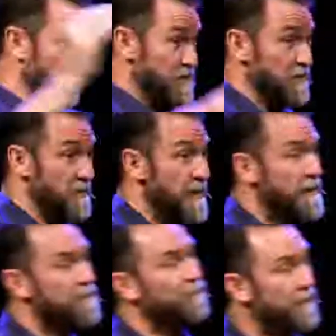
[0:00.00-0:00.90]
for you.
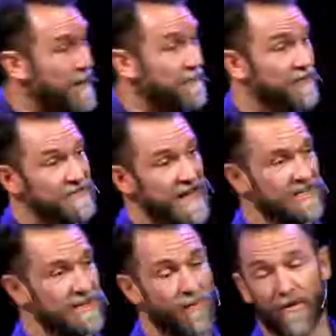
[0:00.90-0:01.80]
But maybe there's
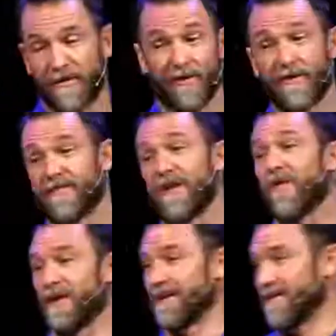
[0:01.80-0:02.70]
actually more and you don't even
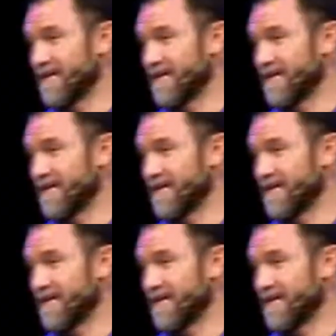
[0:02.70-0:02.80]
know it.